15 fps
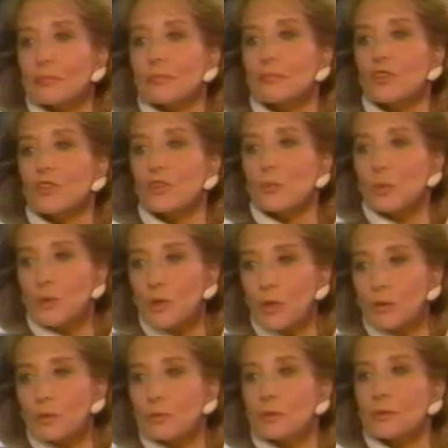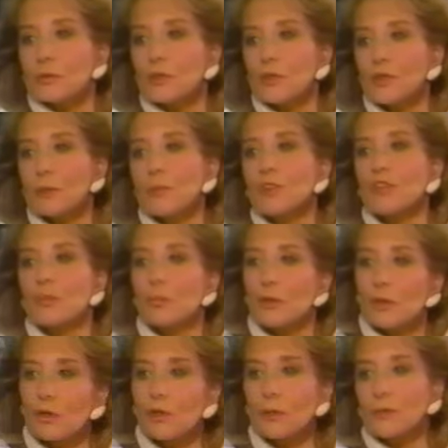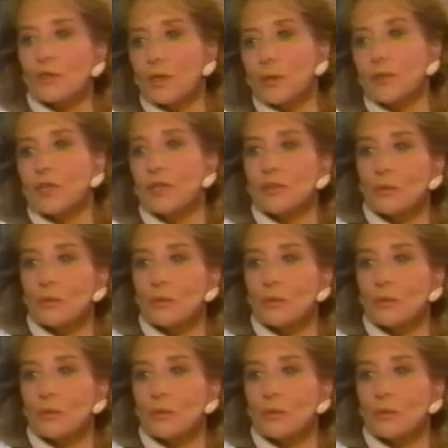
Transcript: Mrs. What's Bhutto. name? Yeah. You think Mrs. Bhutto comes home and has to